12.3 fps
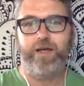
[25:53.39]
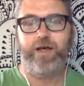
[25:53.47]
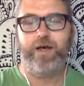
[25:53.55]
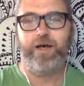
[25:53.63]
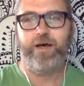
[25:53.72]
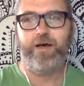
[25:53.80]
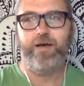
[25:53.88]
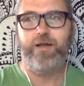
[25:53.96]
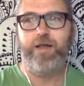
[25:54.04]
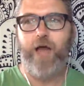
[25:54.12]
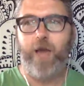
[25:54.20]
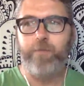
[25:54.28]
Uh,
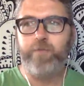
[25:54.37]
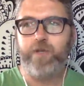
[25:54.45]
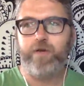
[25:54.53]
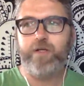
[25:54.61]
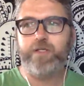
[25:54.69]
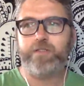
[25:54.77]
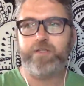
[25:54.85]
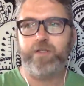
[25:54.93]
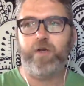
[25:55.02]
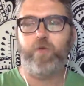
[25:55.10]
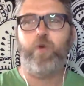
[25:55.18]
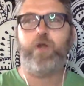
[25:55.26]
I'm curious,
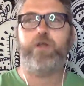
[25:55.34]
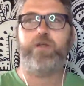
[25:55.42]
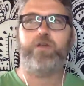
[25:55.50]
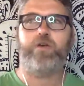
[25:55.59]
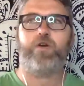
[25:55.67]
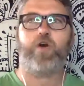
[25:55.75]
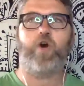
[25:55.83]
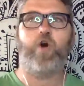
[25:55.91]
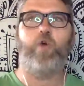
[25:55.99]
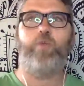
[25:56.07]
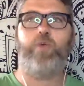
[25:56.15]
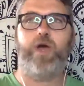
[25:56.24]
you know, what your
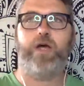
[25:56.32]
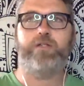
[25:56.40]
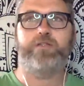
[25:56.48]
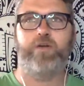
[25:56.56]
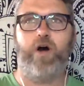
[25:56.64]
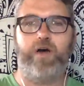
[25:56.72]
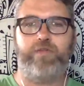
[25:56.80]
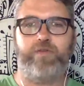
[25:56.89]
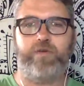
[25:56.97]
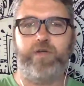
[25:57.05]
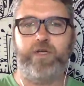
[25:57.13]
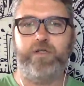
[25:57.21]
hope as an
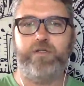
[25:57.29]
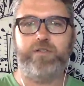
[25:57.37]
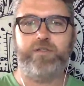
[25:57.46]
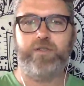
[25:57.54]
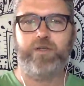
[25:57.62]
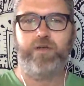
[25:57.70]
author is